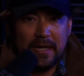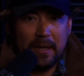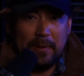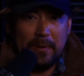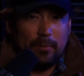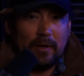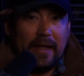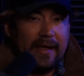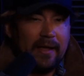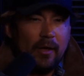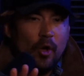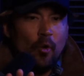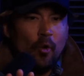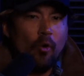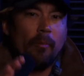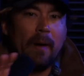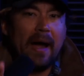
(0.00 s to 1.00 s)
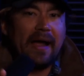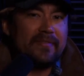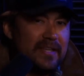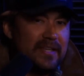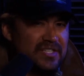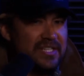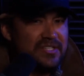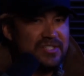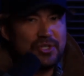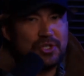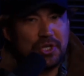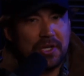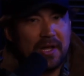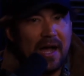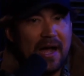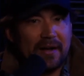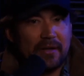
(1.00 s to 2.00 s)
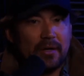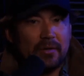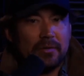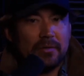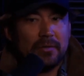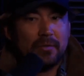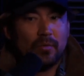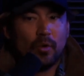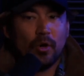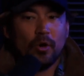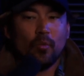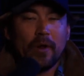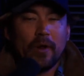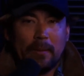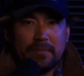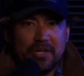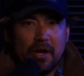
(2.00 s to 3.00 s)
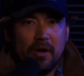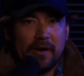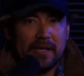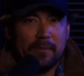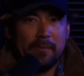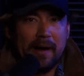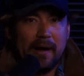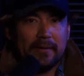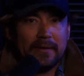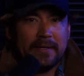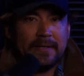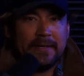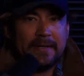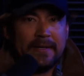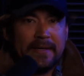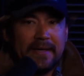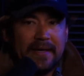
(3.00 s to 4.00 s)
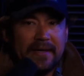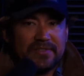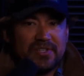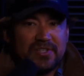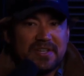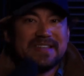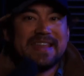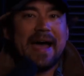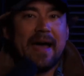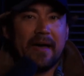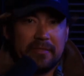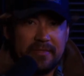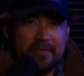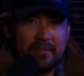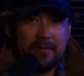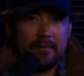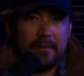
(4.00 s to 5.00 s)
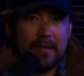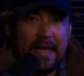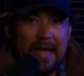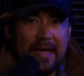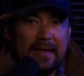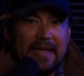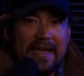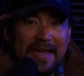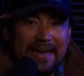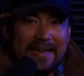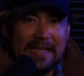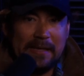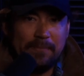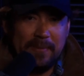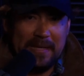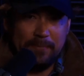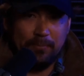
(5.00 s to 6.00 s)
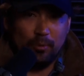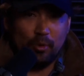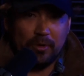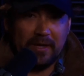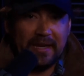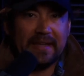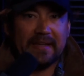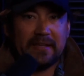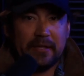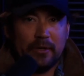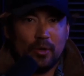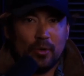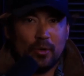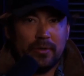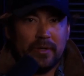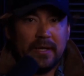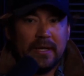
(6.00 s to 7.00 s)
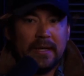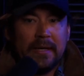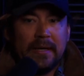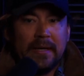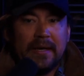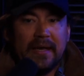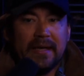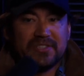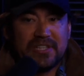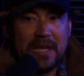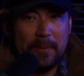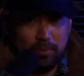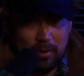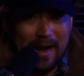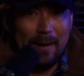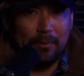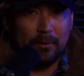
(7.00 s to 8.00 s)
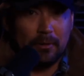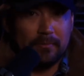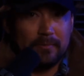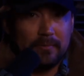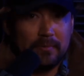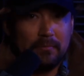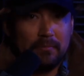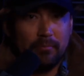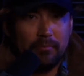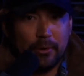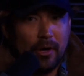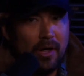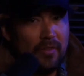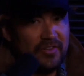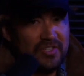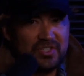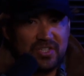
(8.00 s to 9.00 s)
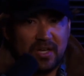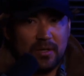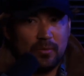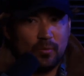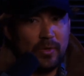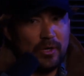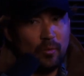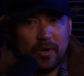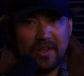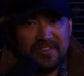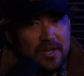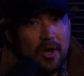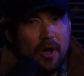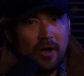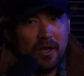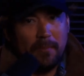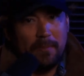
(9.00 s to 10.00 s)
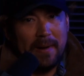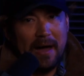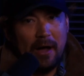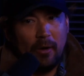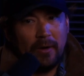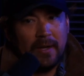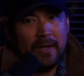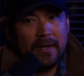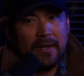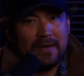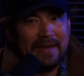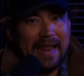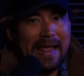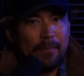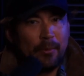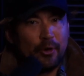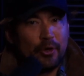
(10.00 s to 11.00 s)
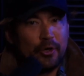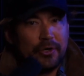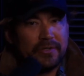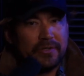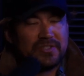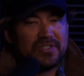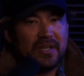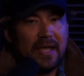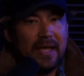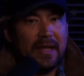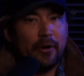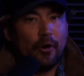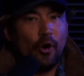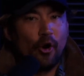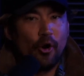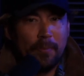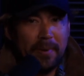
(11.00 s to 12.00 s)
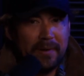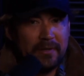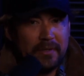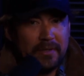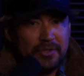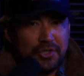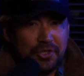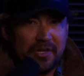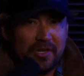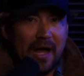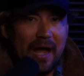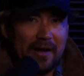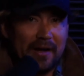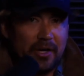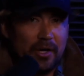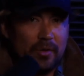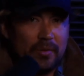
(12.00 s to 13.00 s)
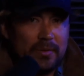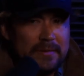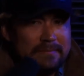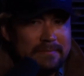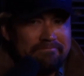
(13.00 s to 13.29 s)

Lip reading: And people are like, well, Mike, this isn't Chicago. Well, what I'm talking about is death, and any people getting killed is a problem. But all of a sudden, we don't want to talk about neighborhoods in urban Chicago,